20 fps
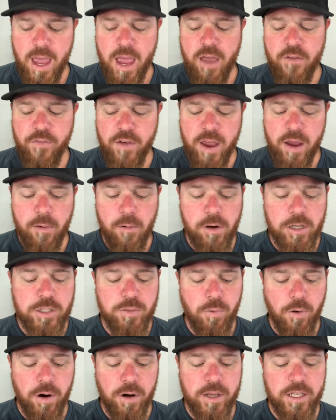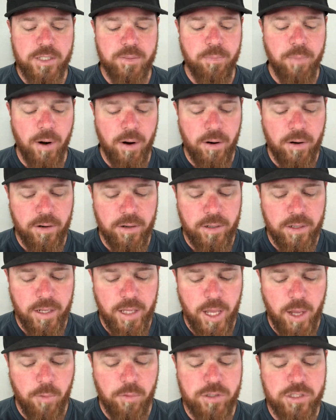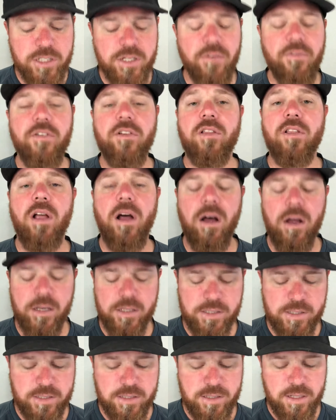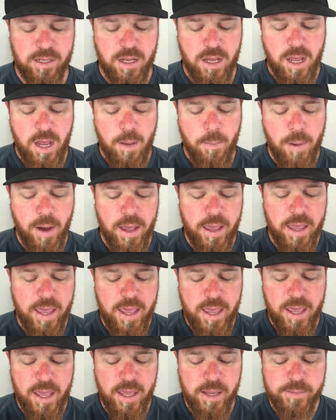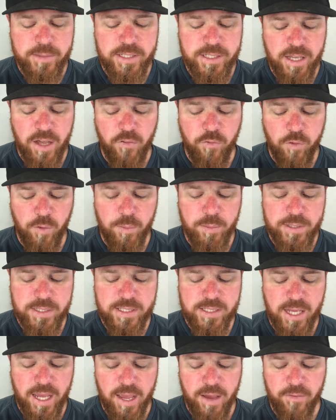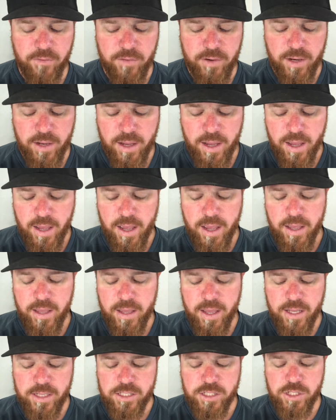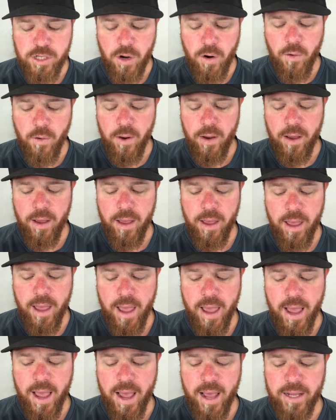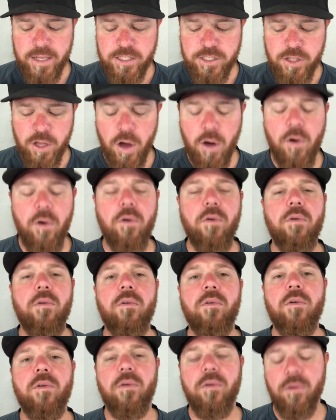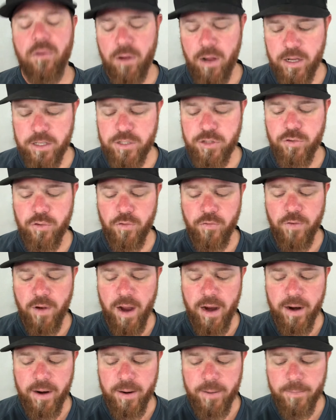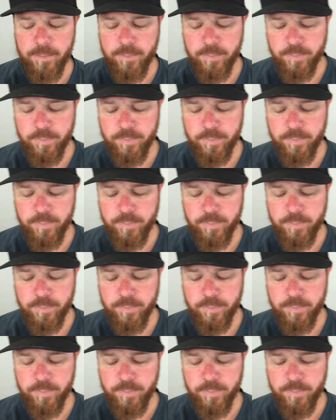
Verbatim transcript: If anyone's work is burned, he will suffer loss, but he himself will be saved, yet so as though as through fire.